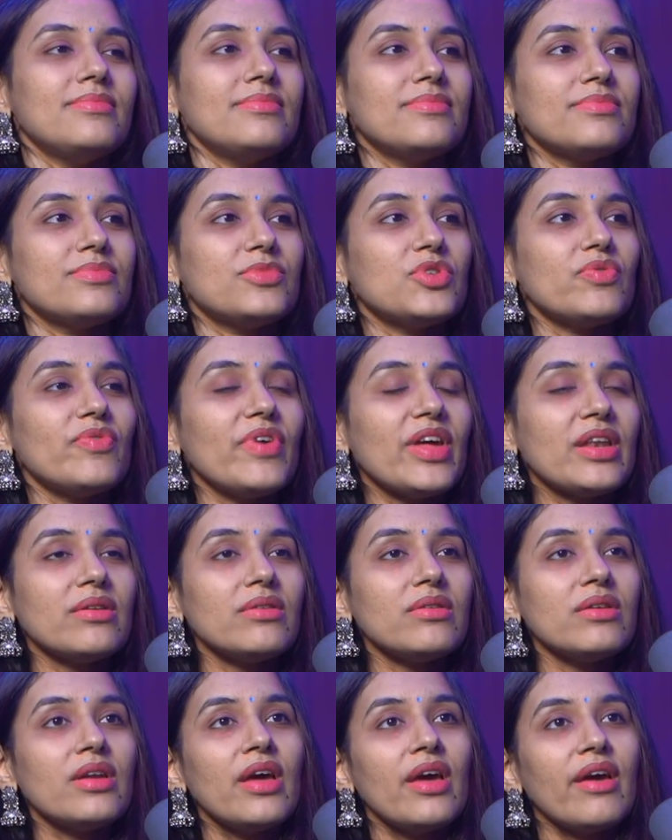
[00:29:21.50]
So
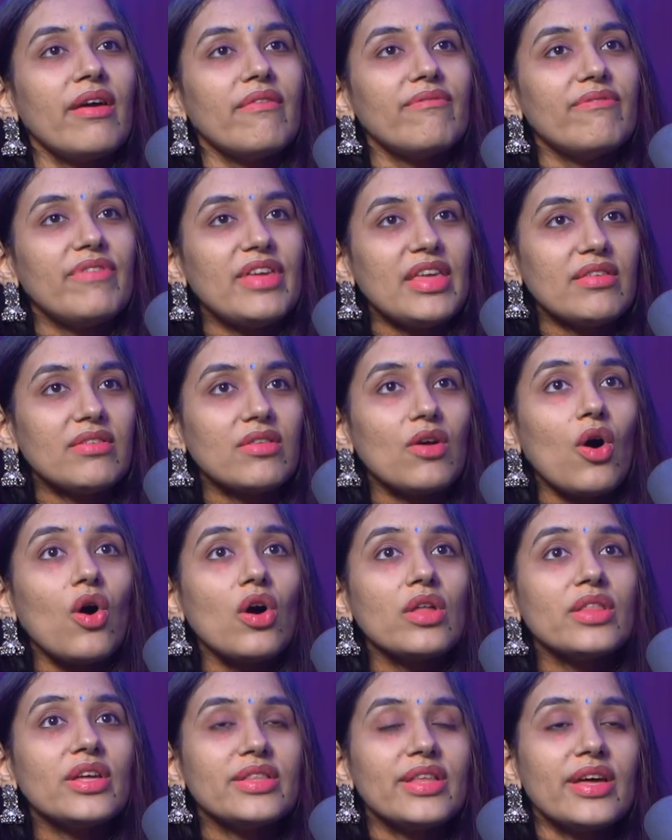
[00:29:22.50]
when we
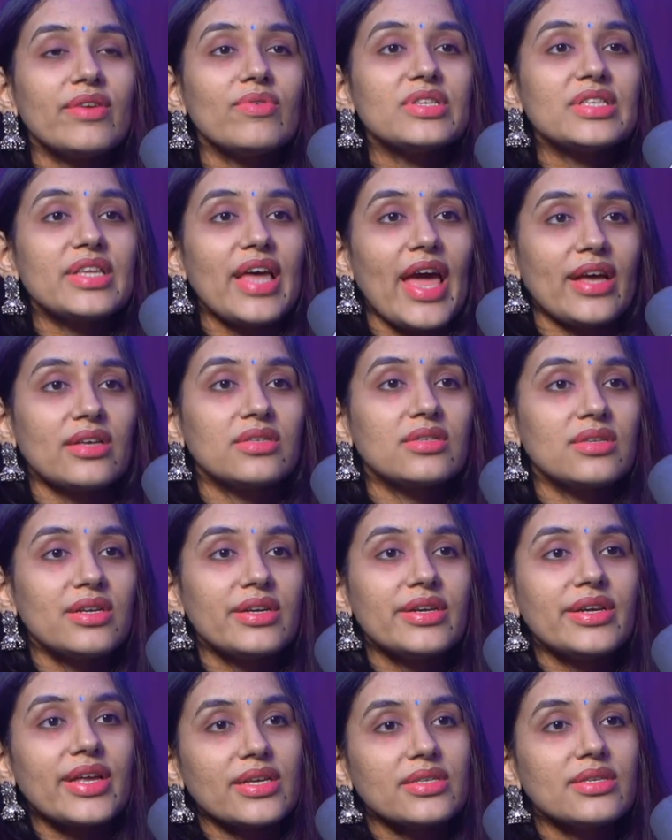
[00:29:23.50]
saw that there was
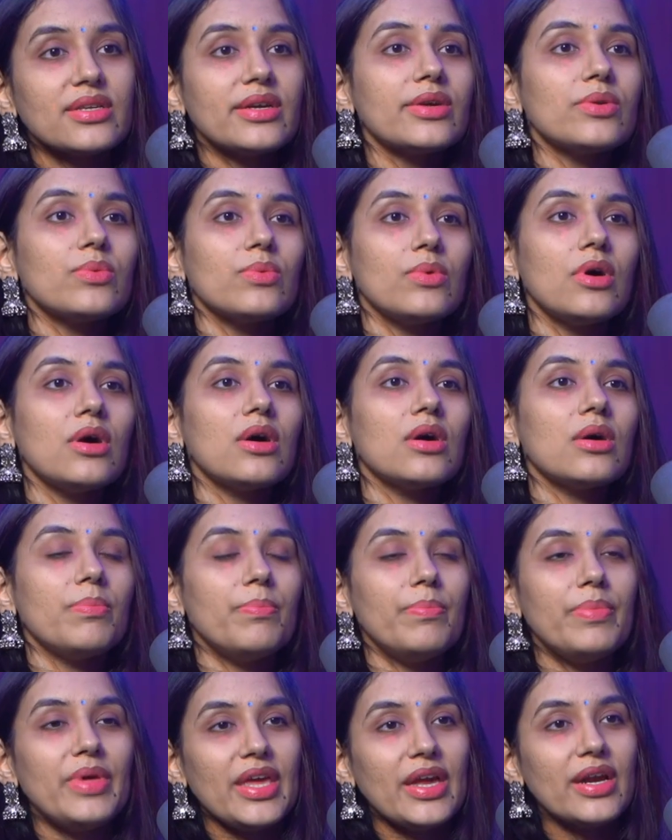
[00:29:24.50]
excellent work
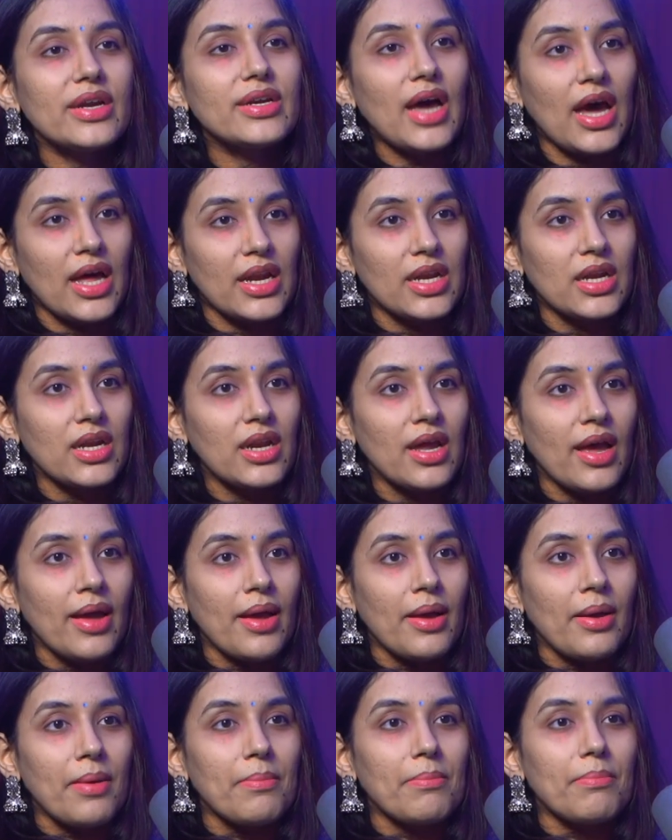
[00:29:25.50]
being done
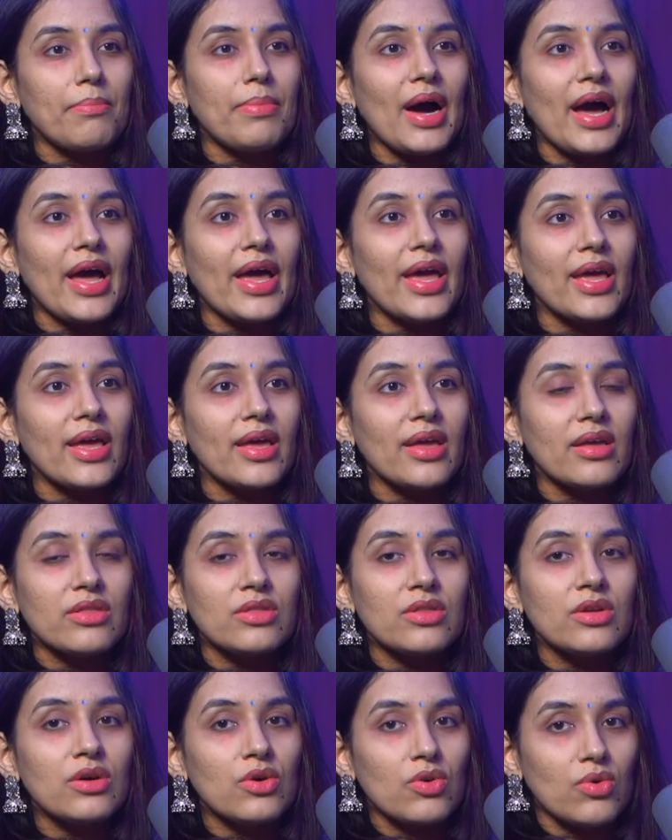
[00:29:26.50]
by
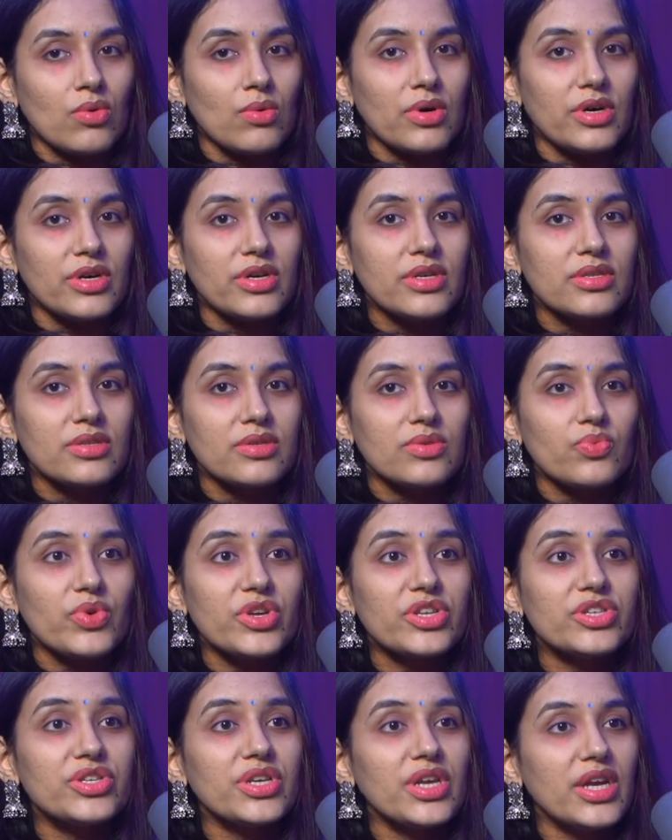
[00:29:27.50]
the growers,
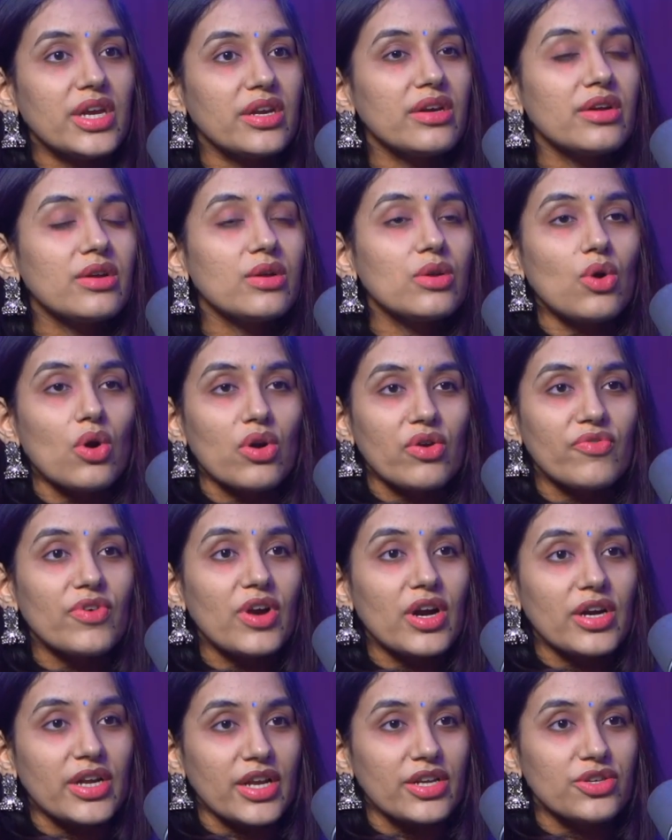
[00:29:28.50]
which needed a lot of
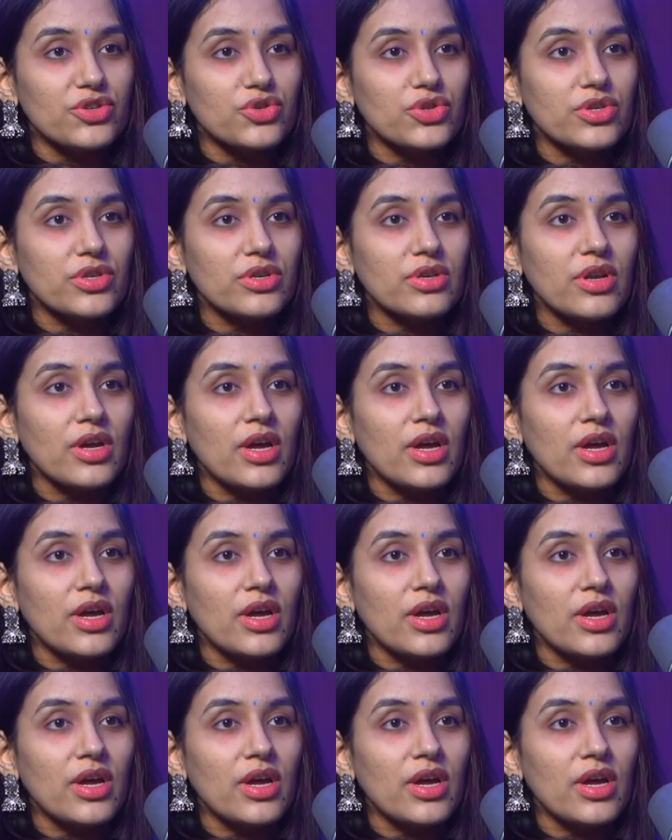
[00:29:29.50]
attention,